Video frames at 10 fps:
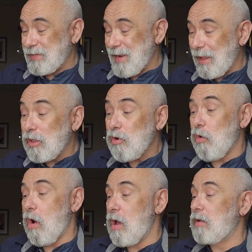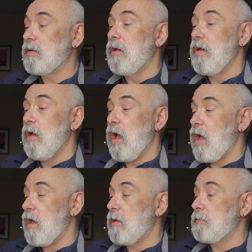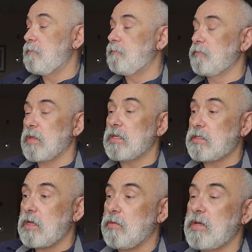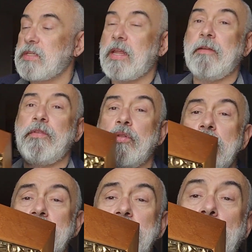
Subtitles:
Telecron series. And if you look at